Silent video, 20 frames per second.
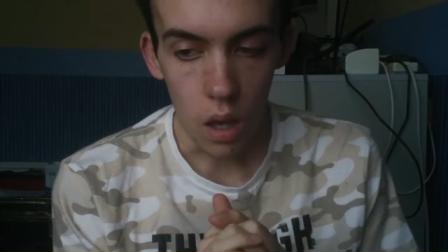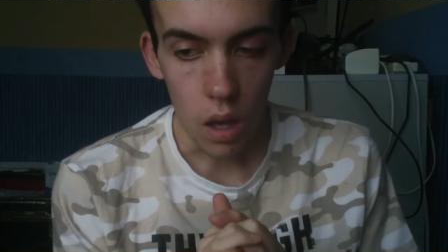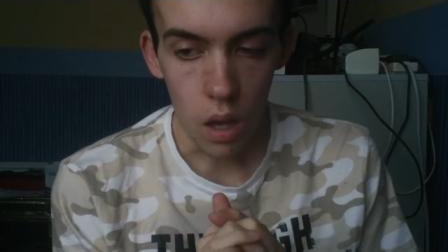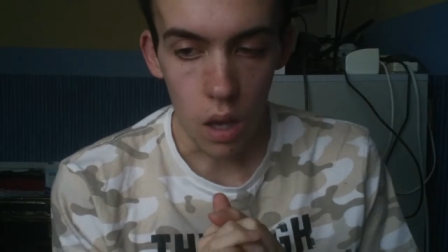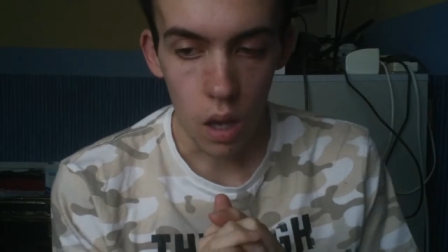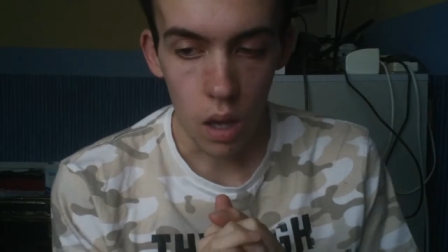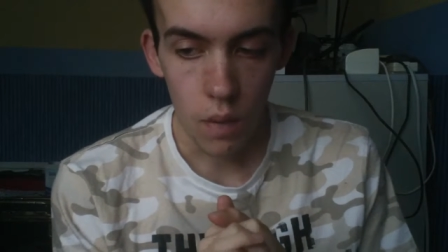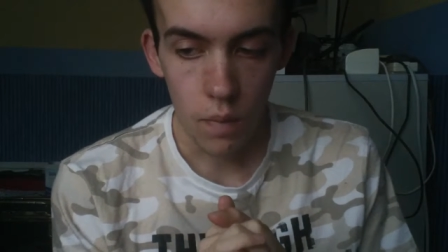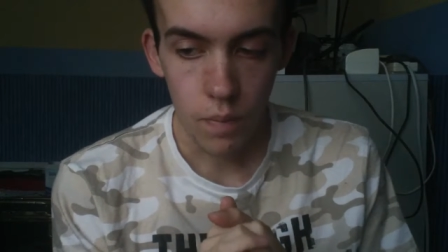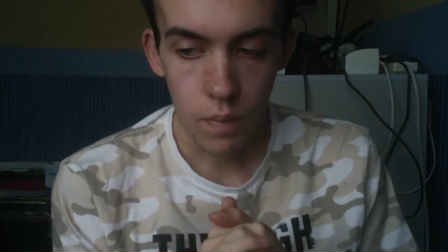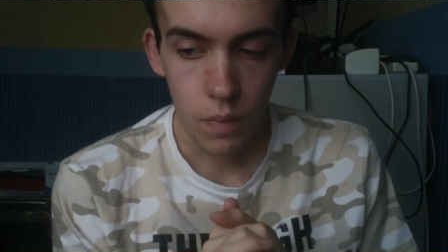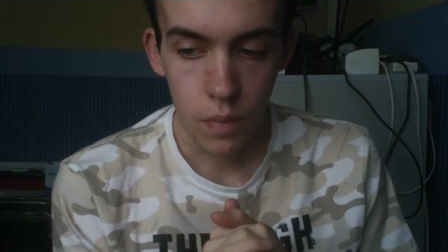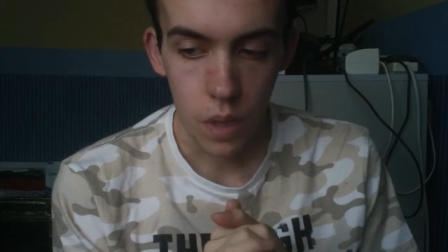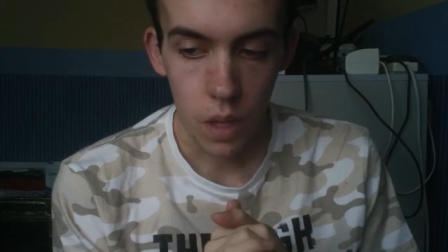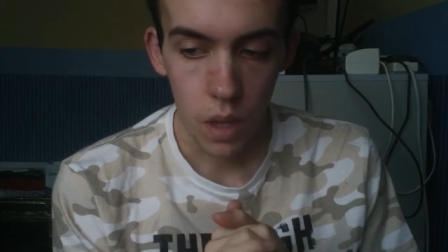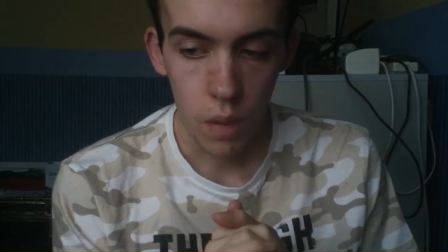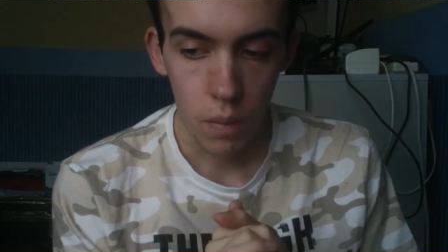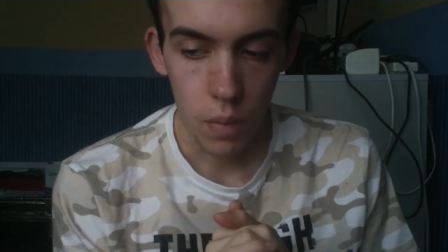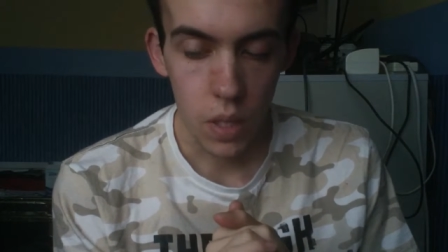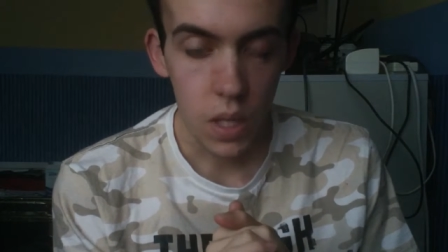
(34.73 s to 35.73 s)
Um,
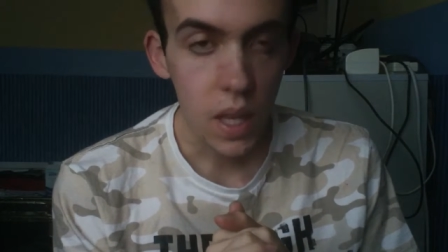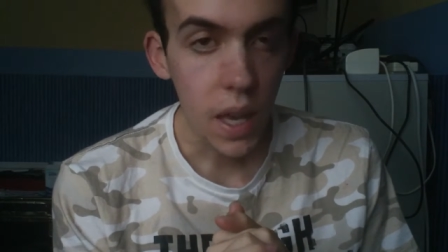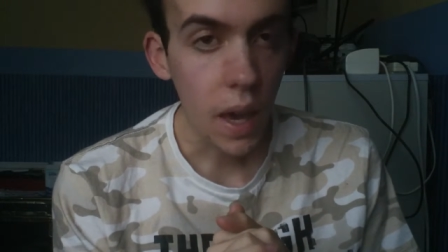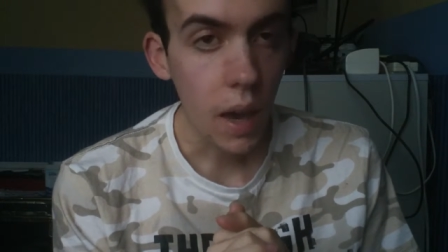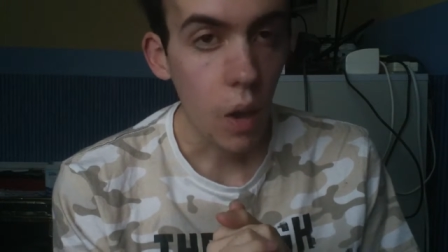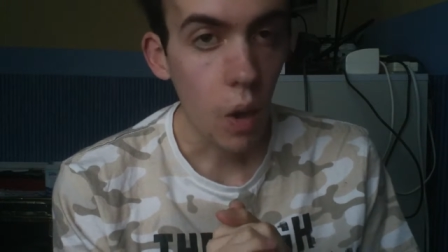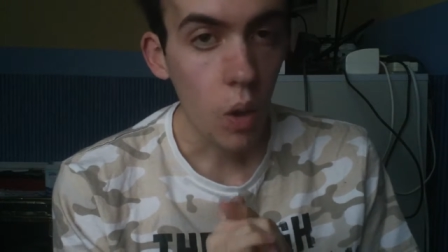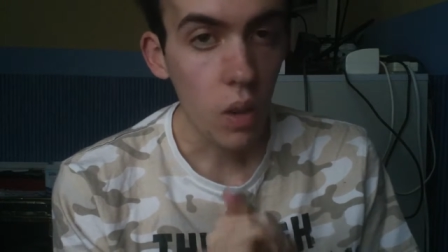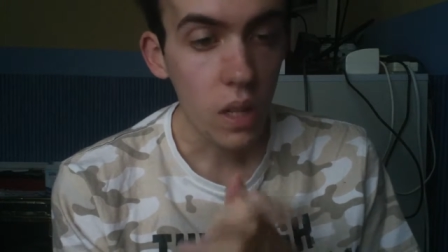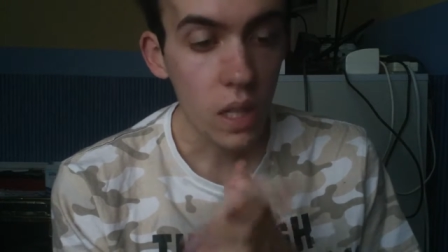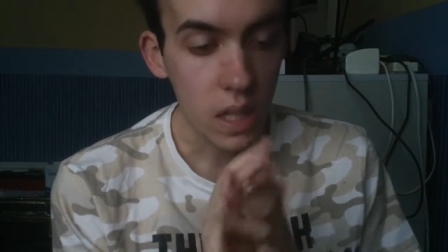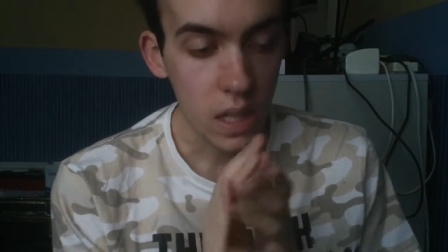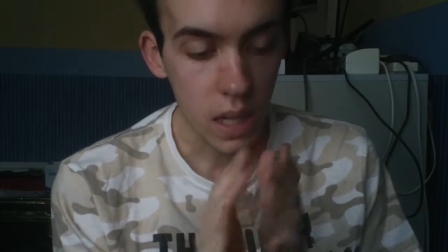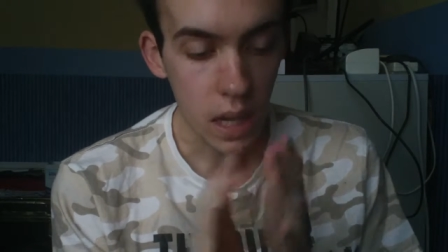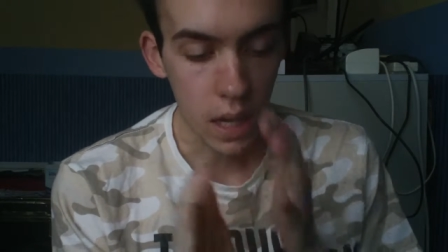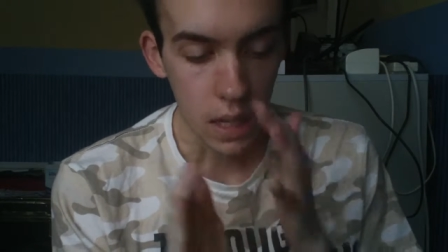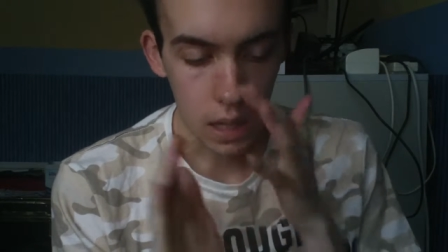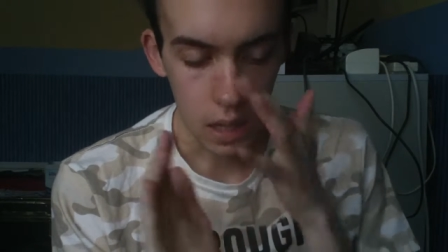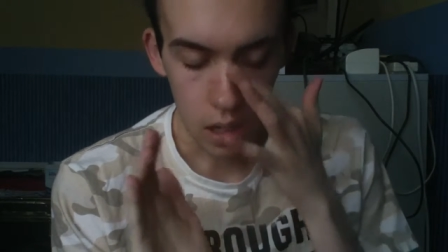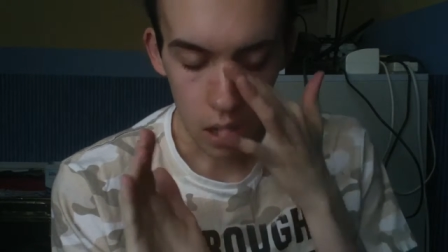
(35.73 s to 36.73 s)
but yeah, on
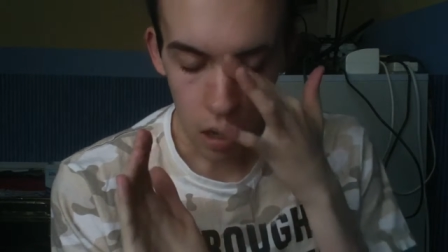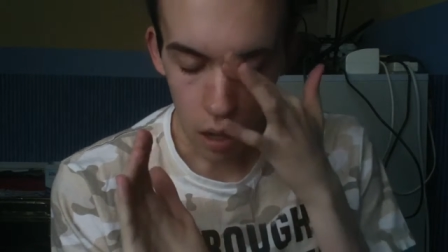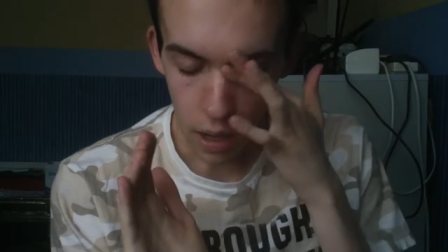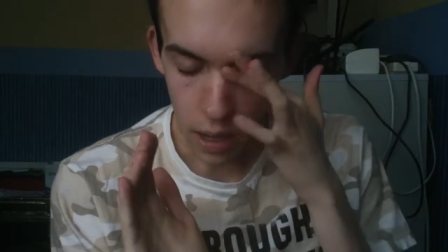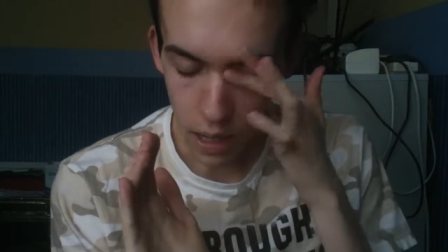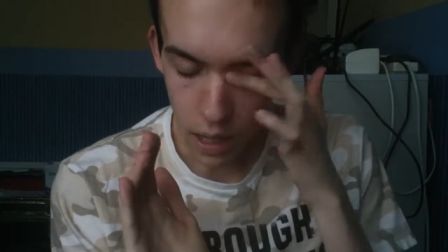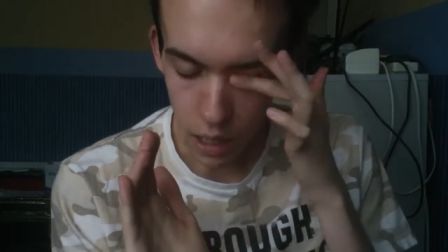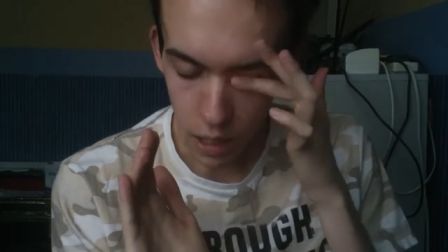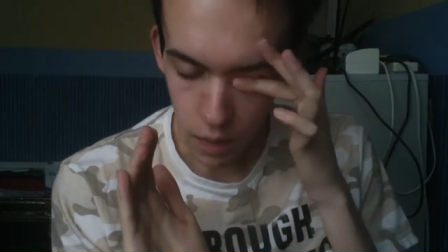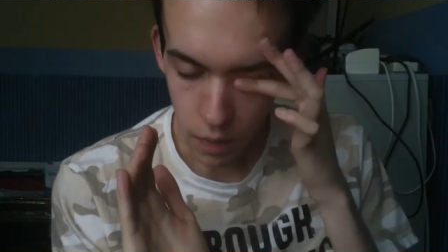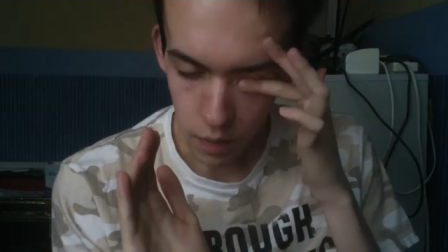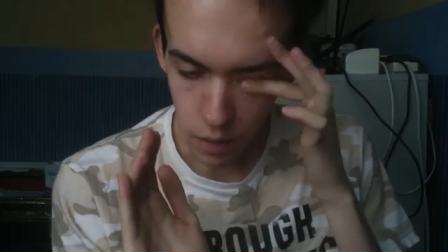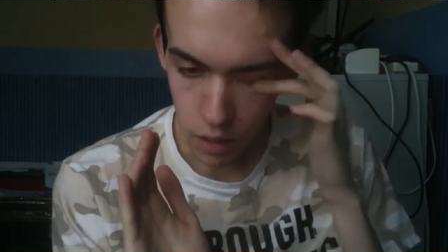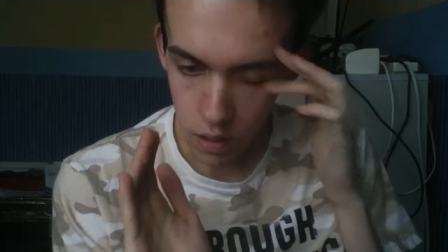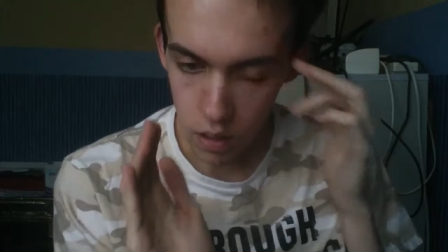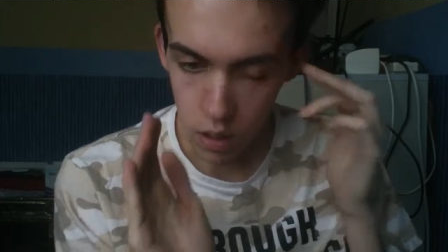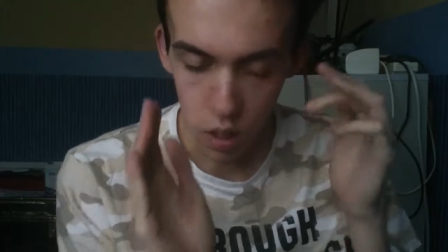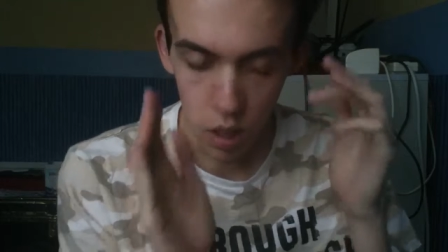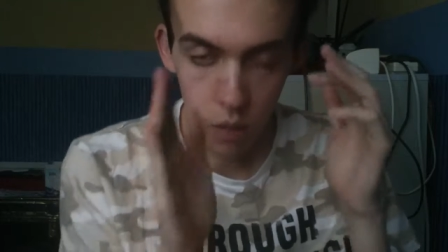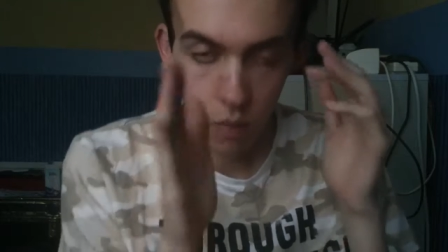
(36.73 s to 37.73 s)
Saturday, I had a
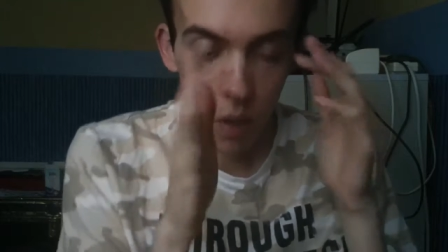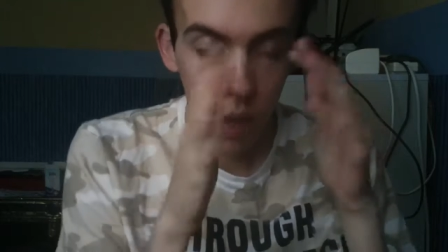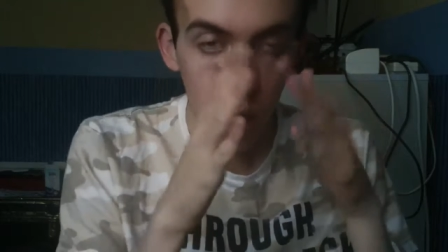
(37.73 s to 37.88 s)
fun time.